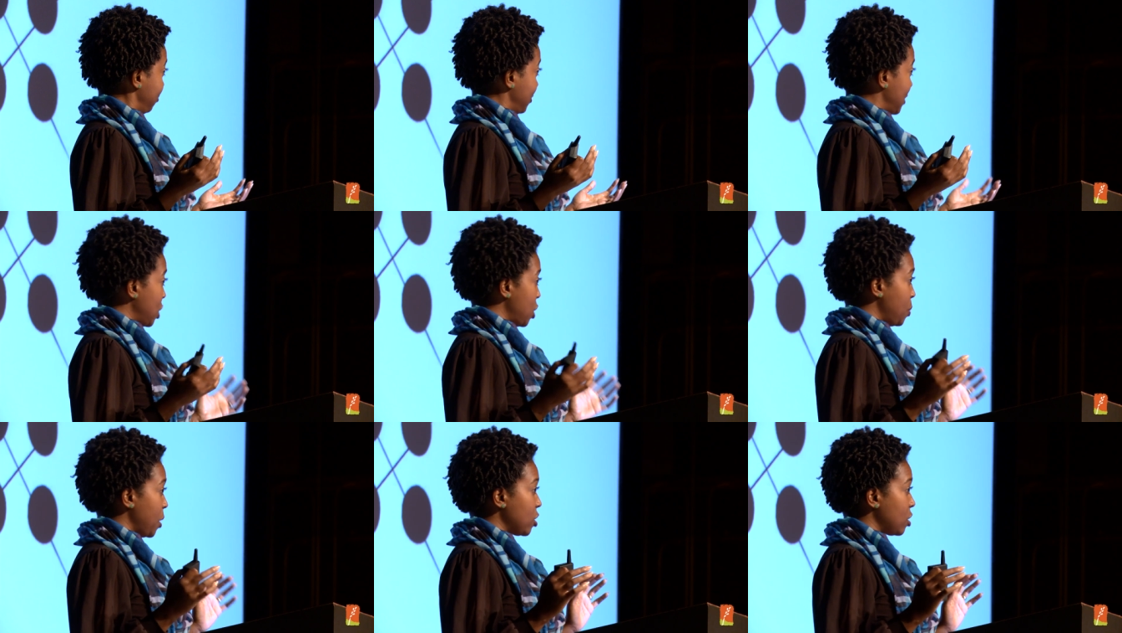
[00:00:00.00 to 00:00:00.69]

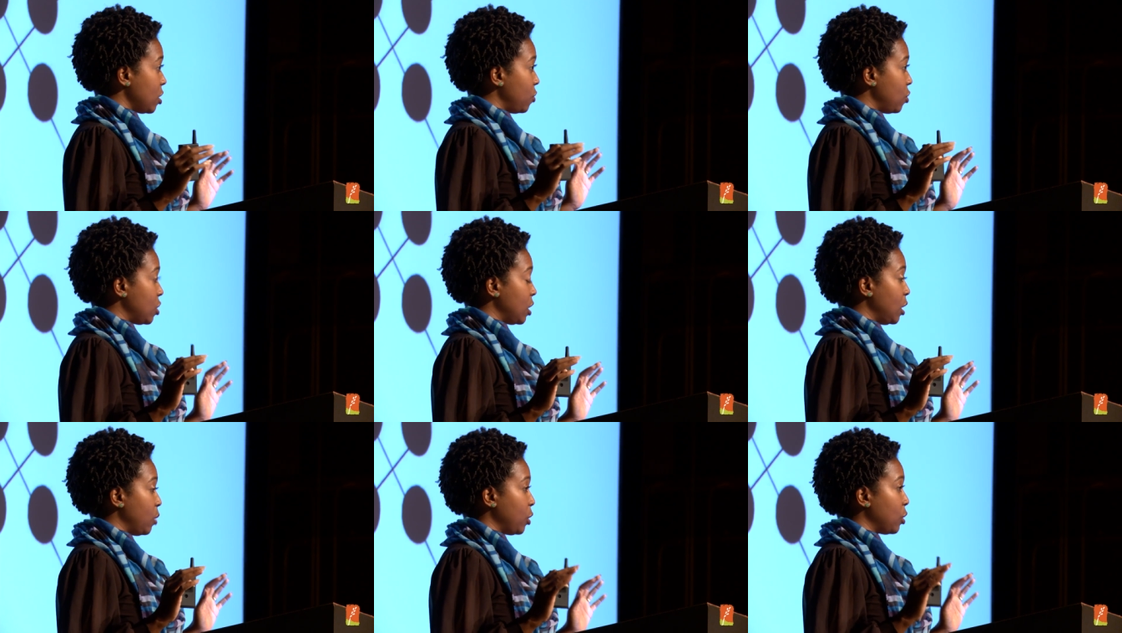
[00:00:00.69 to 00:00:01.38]
especially if you're
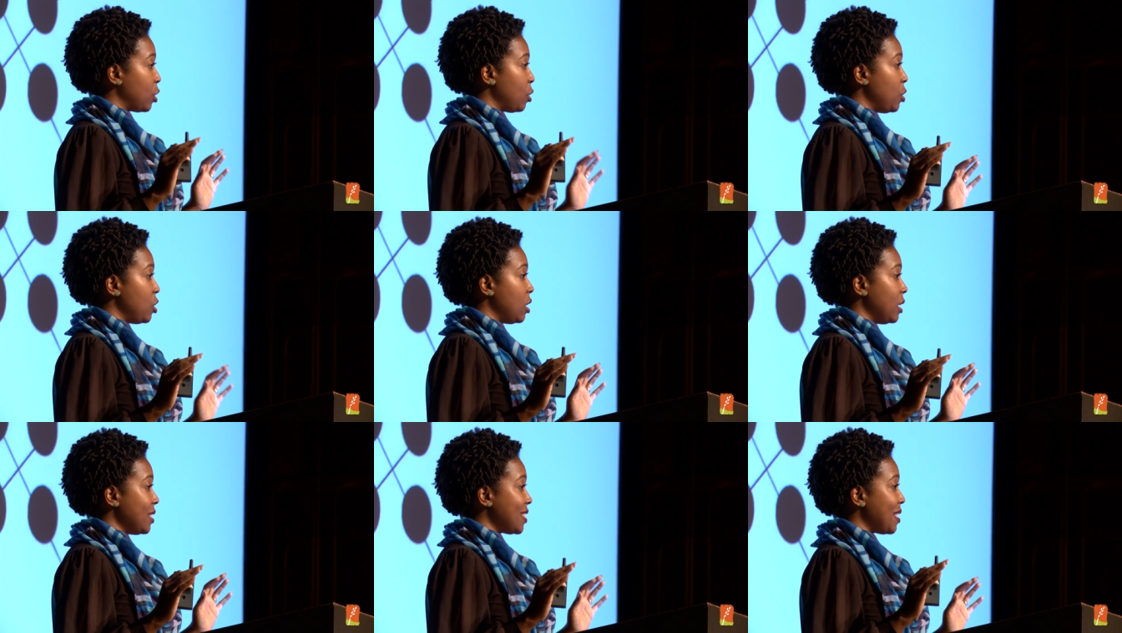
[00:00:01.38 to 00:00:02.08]
dealing with
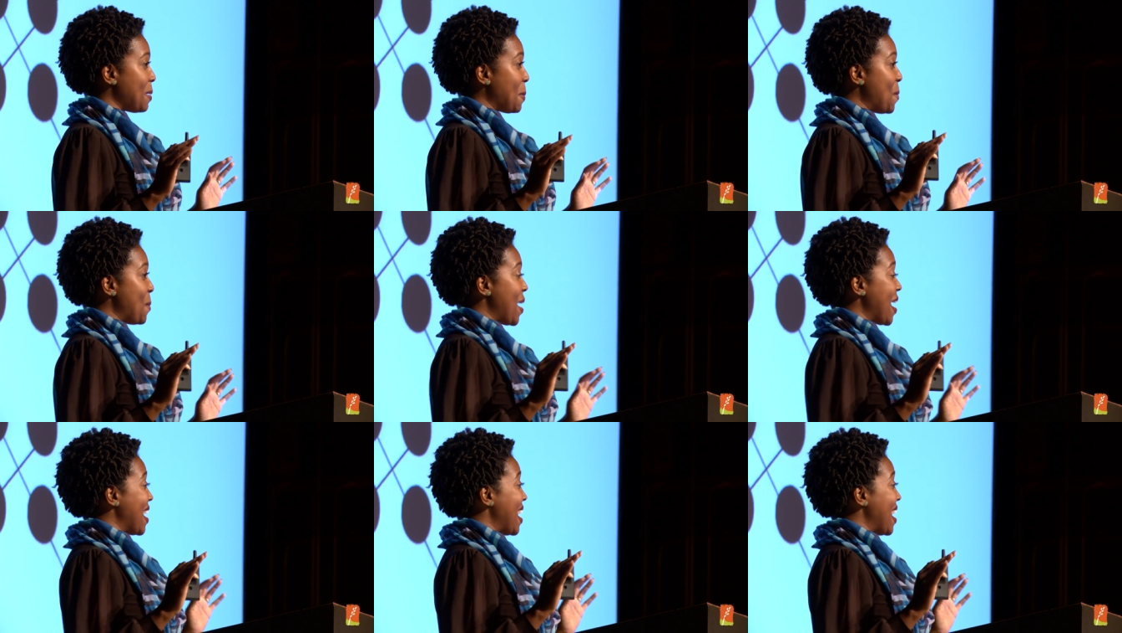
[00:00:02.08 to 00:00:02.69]
communities that may